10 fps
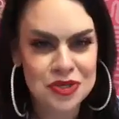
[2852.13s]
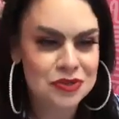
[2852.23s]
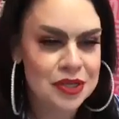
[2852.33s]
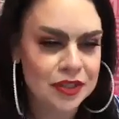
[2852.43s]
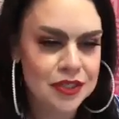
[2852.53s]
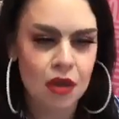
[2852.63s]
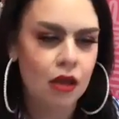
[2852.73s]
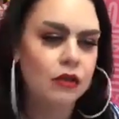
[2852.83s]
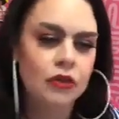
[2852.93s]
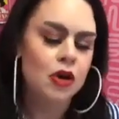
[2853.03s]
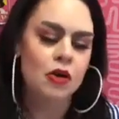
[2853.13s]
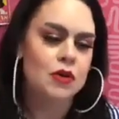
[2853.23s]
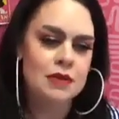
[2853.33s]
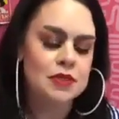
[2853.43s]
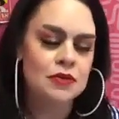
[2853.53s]
using on this call? No,
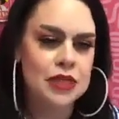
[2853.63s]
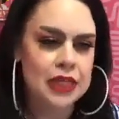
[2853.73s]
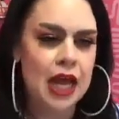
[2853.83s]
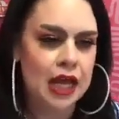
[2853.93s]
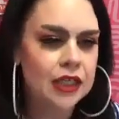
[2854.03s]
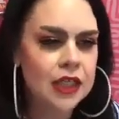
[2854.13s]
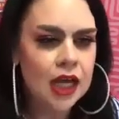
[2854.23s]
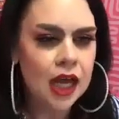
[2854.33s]
absolutely not.